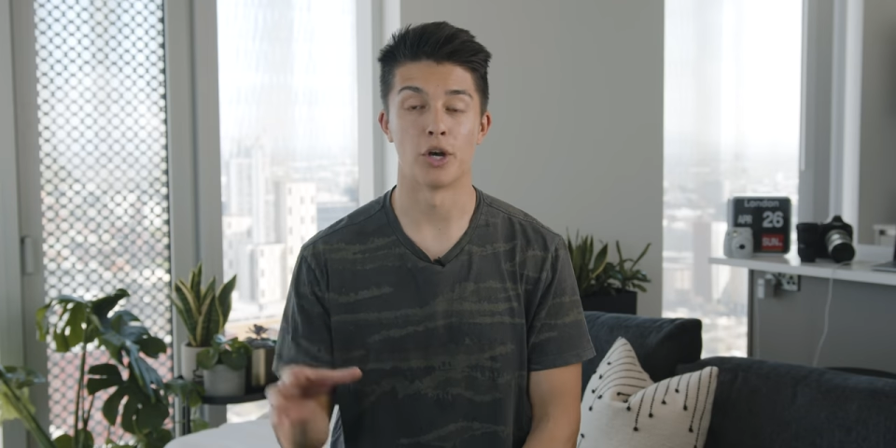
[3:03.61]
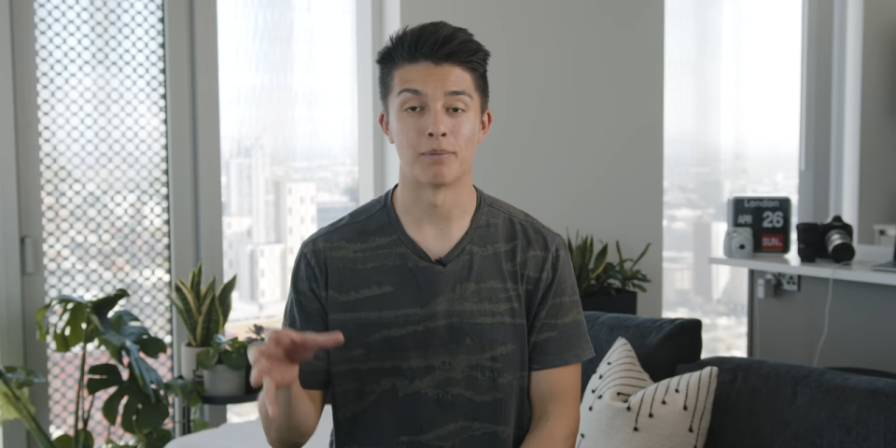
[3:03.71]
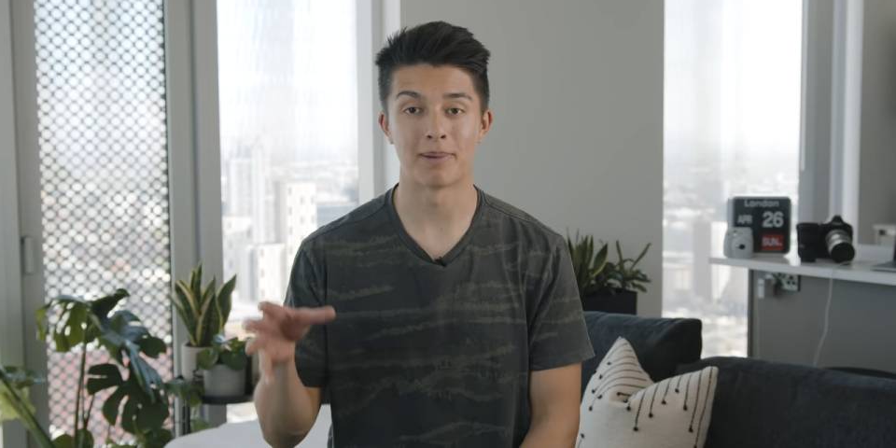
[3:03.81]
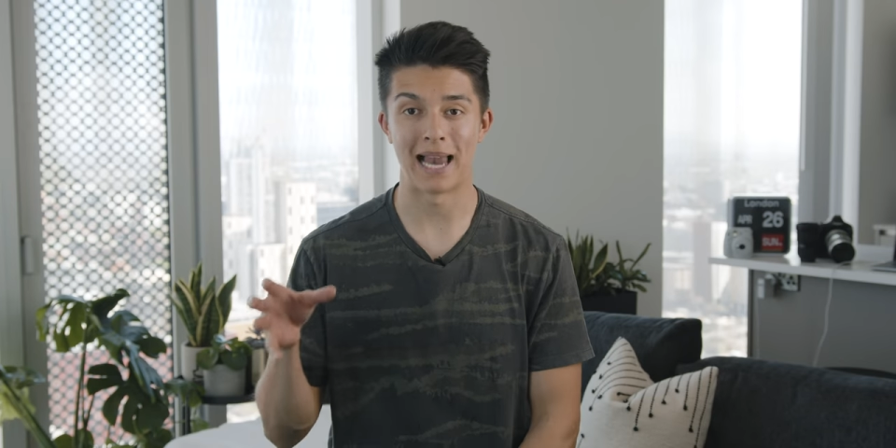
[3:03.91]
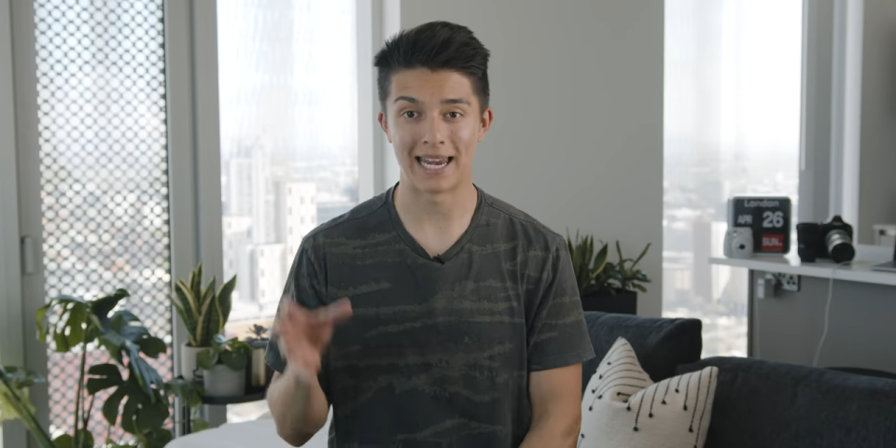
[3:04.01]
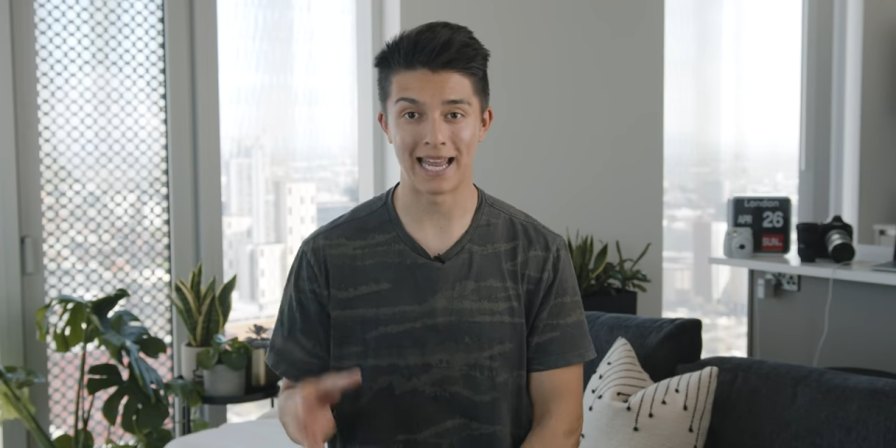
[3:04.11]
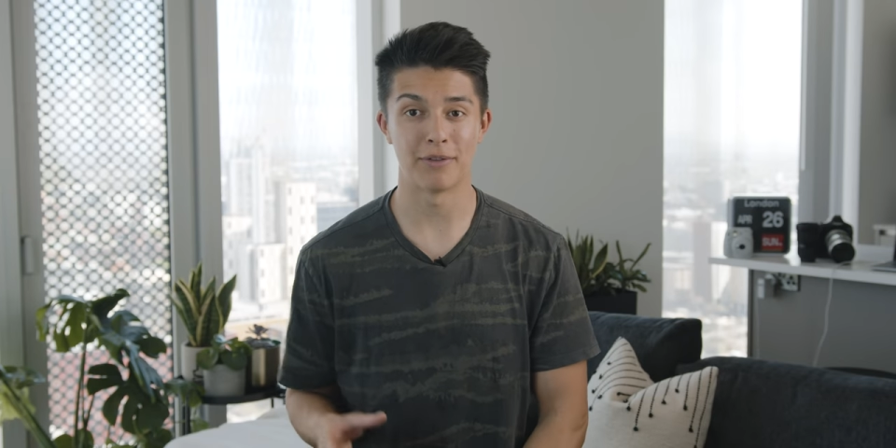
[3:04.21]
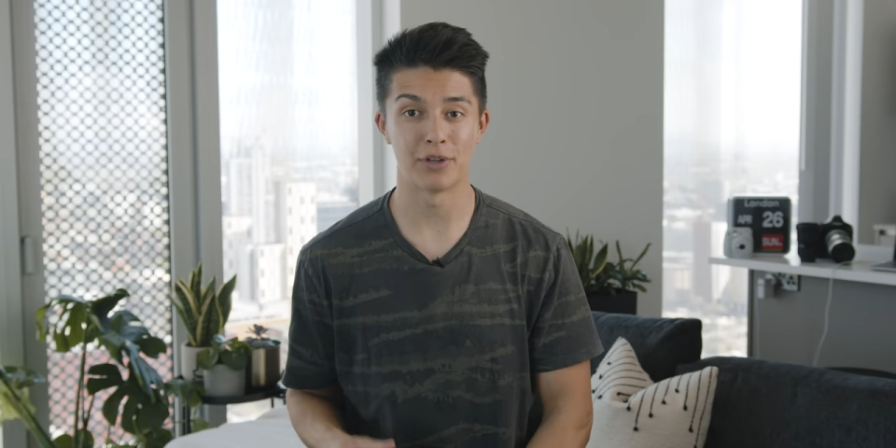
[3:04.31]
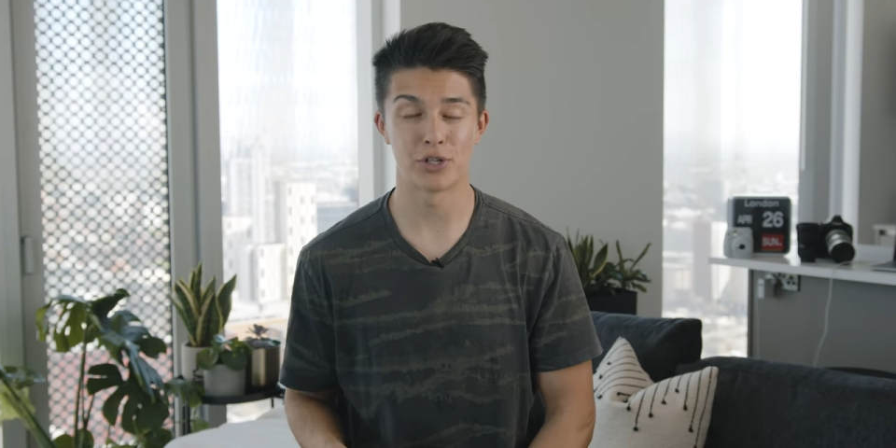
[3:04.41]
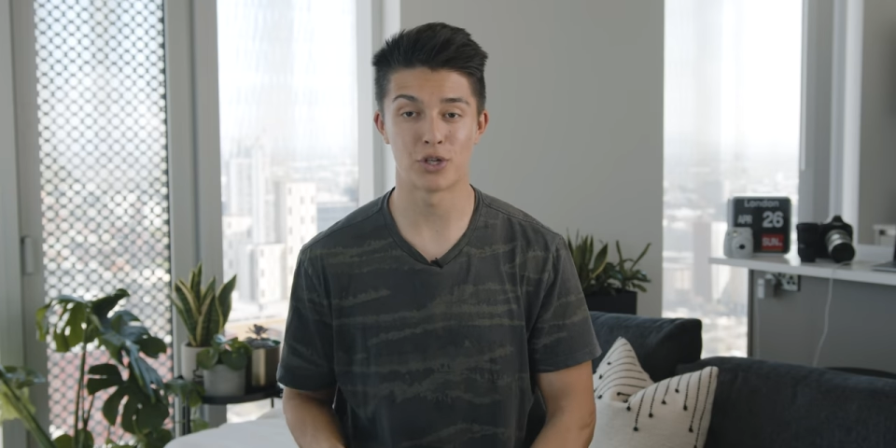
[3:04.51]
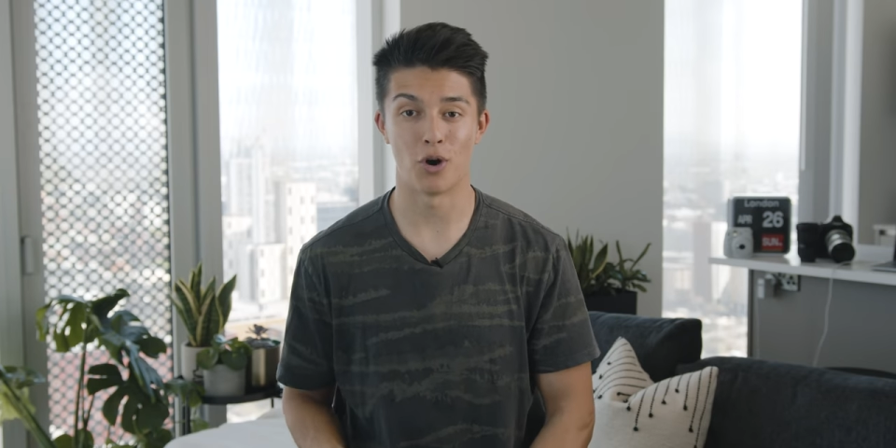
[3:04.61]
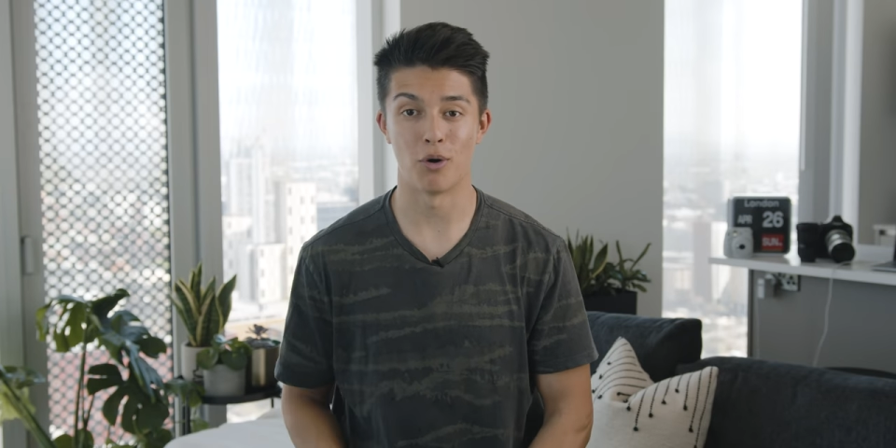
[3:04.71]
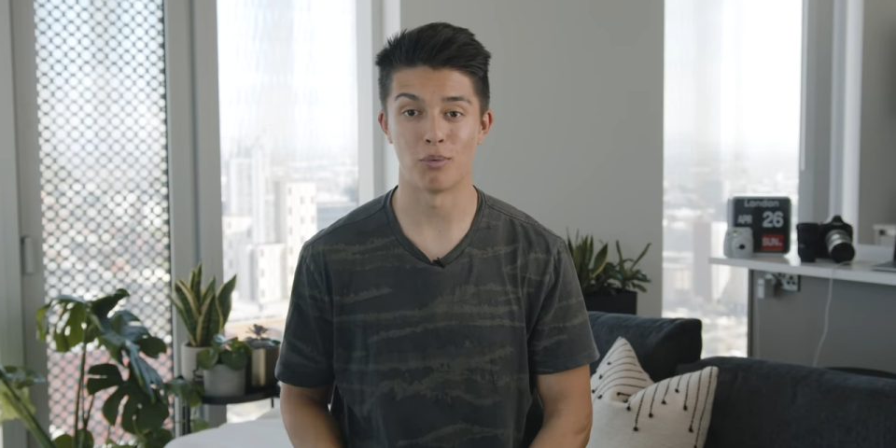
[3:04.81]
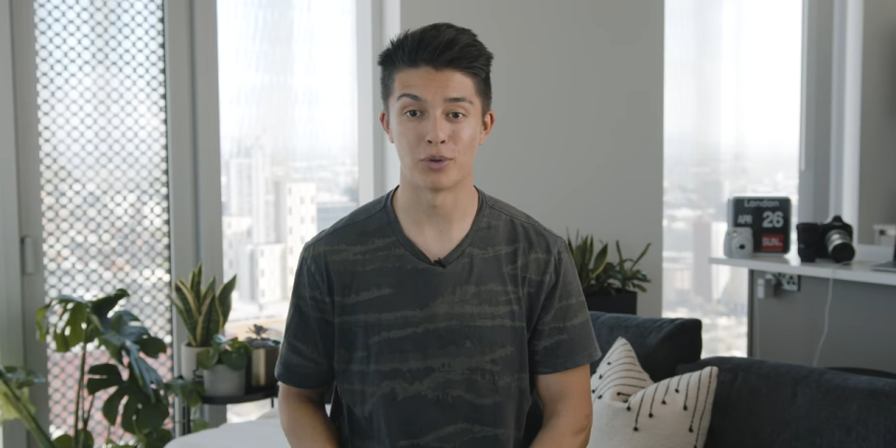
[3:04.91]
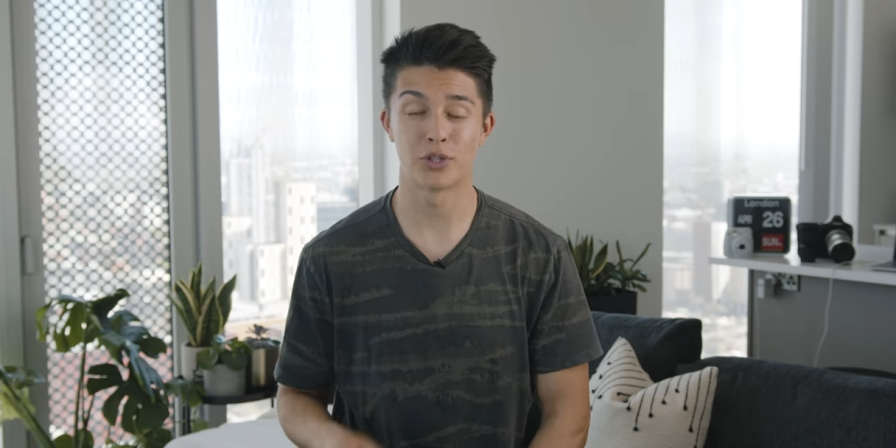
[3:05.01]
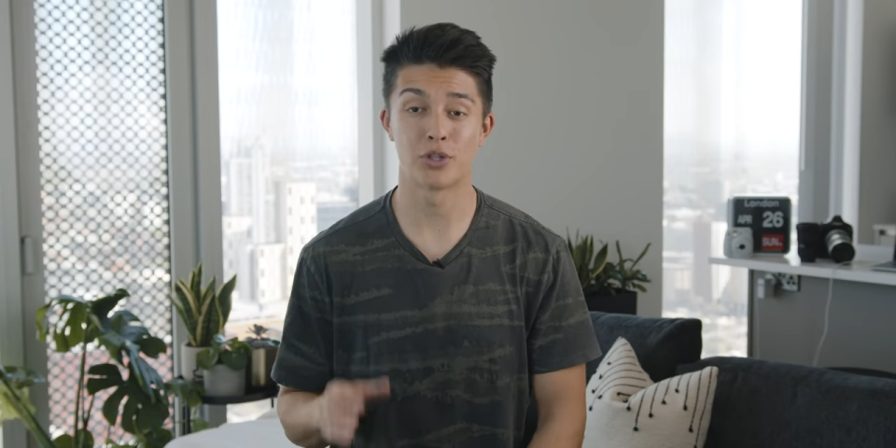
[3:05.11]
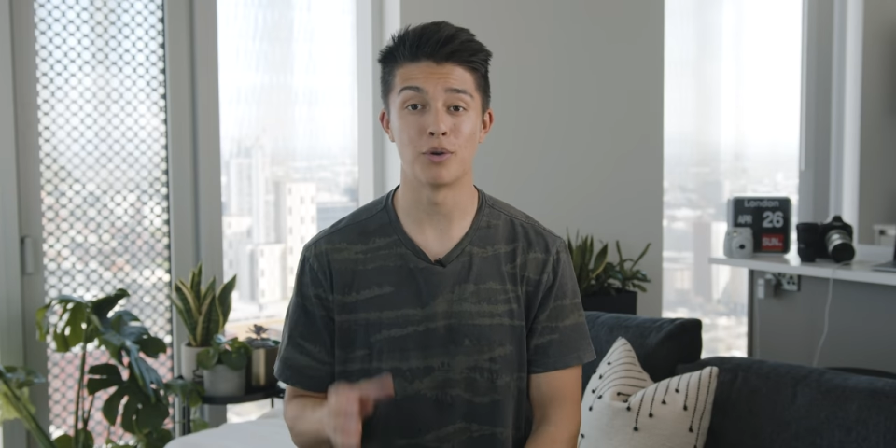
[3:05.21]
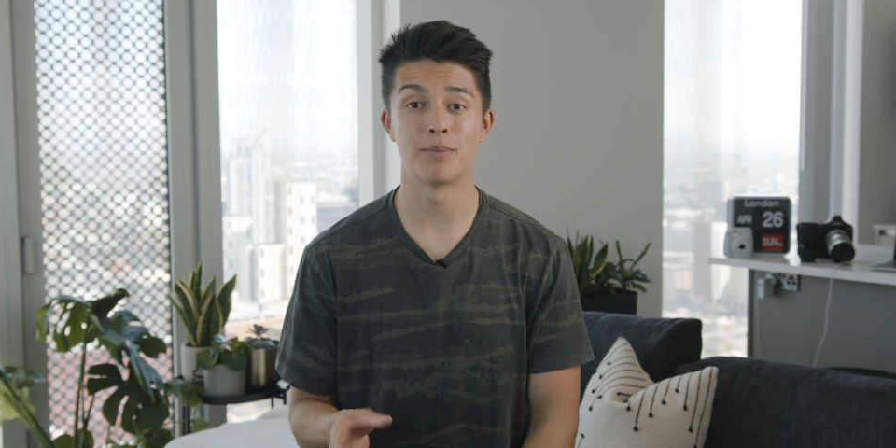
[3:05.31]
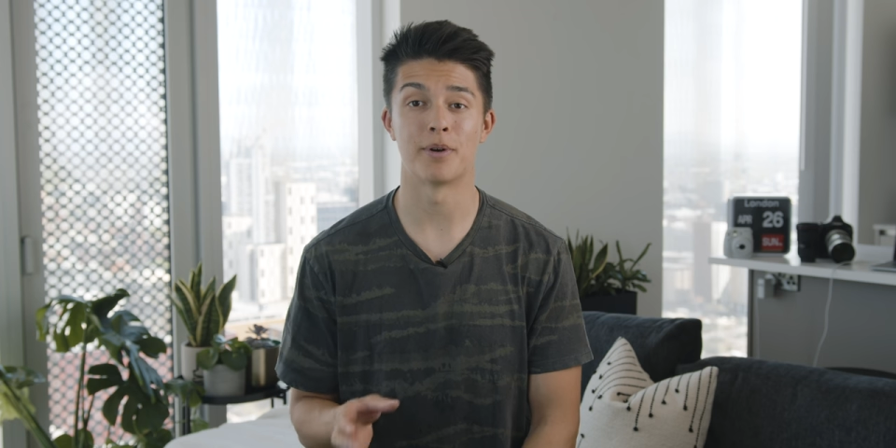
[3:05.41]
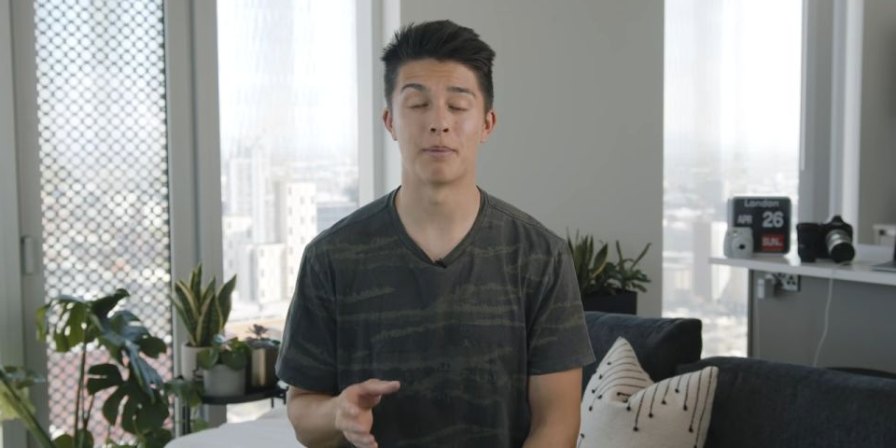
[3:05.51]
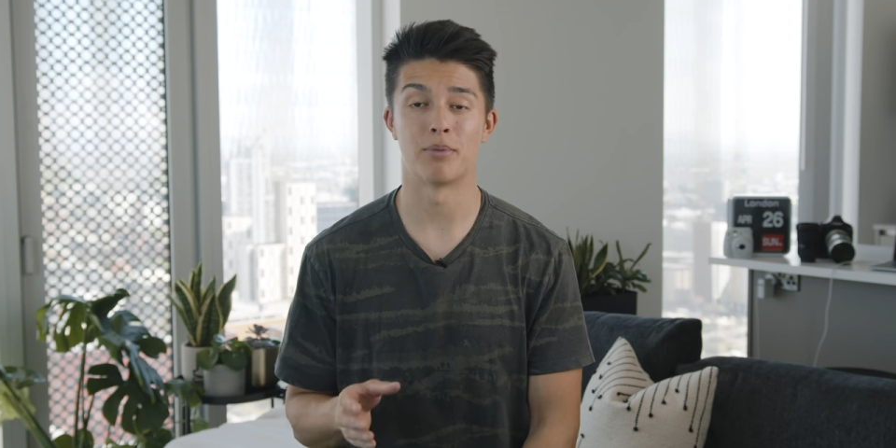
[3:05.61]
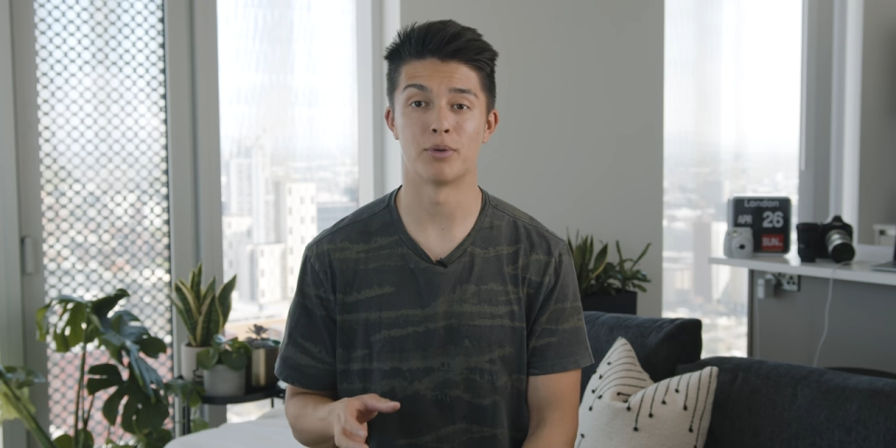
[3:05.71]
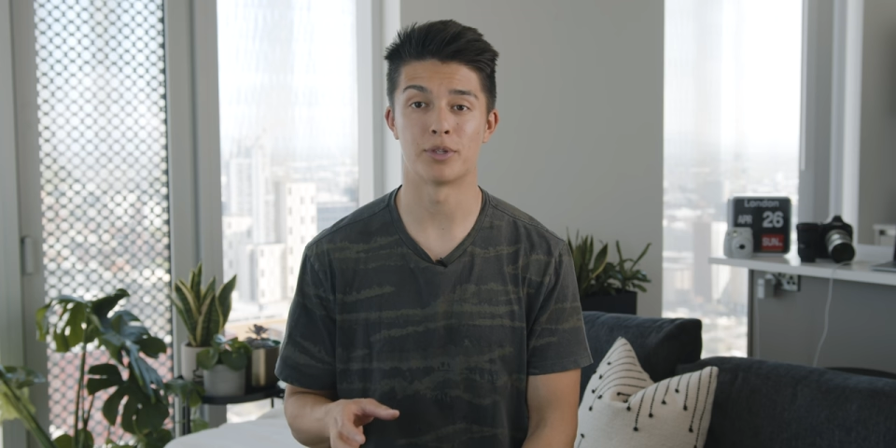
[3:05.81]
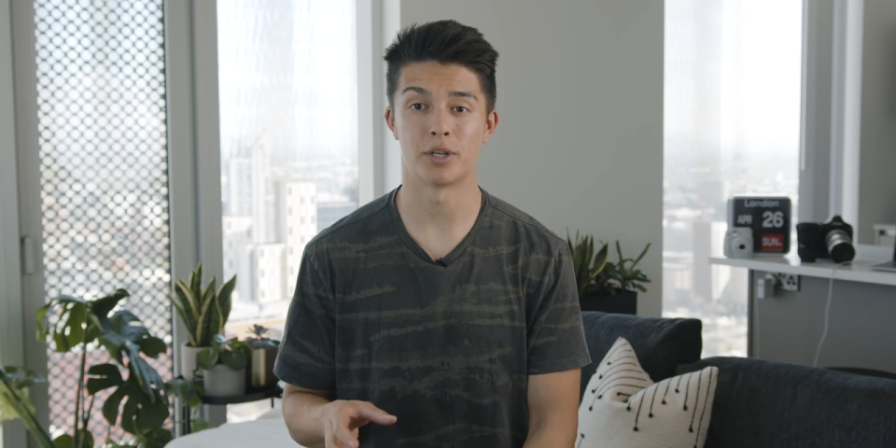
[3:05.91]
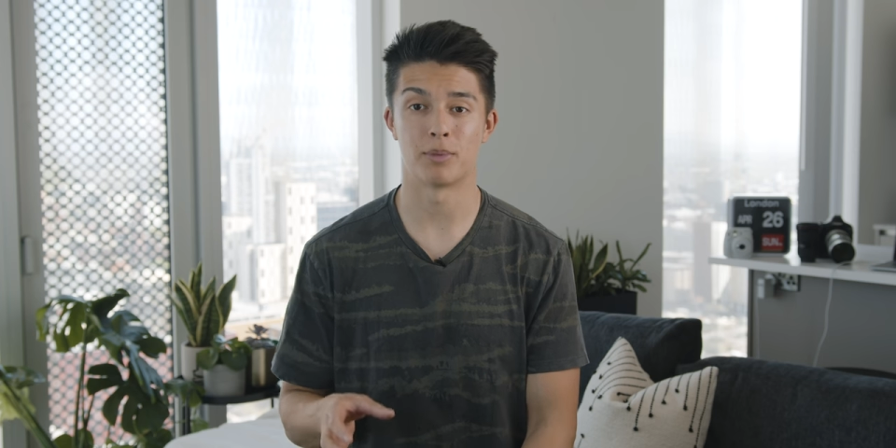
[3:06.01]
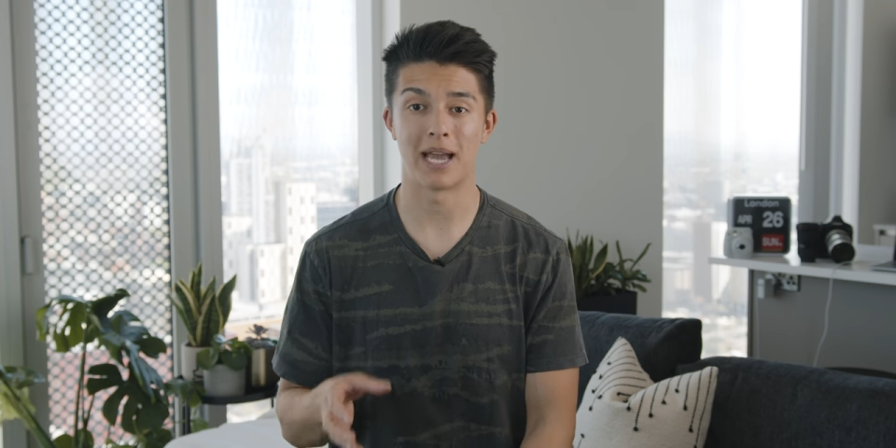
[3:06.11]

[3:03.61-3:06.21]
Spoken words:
So planning out this shot was super important.